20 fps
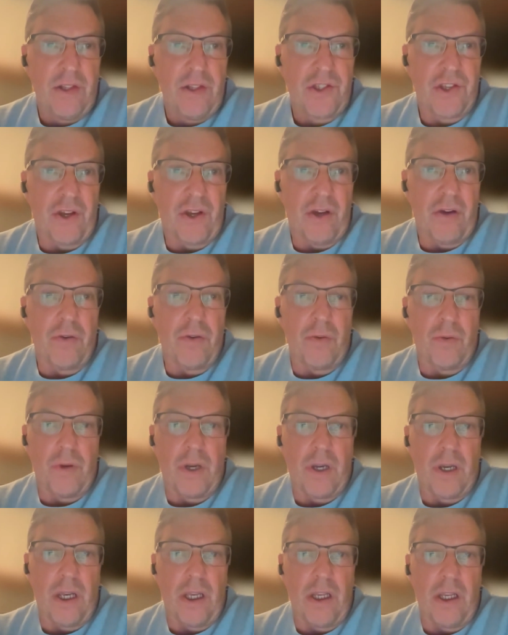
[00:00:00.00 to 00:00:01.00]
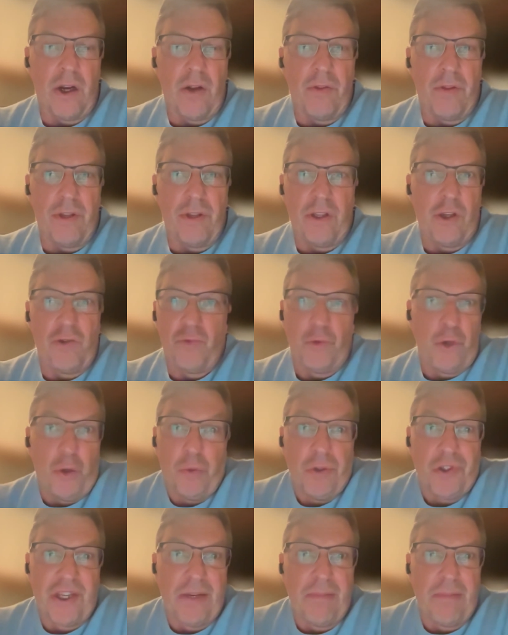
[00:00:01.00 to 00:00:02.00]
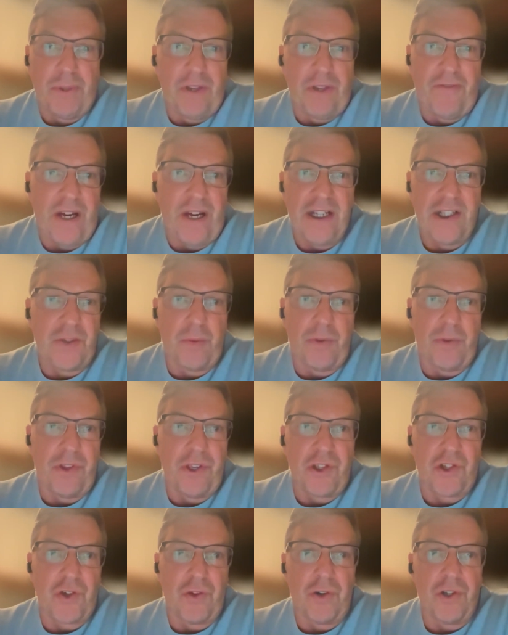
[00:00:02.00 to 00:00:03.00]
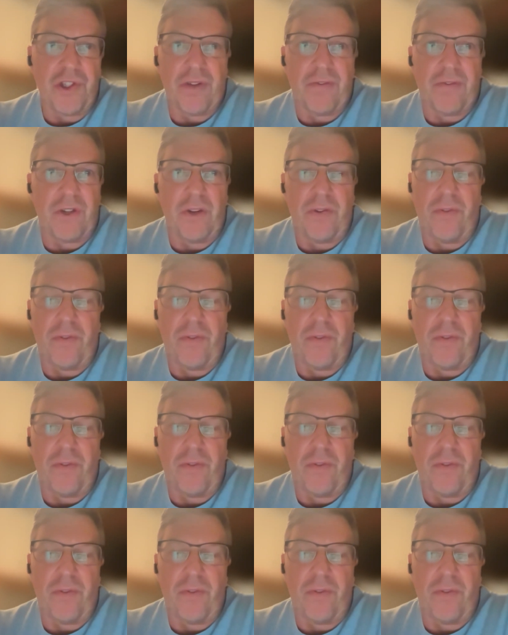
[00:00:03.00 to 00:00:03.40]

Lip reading: So, we were simply faced with this choice of,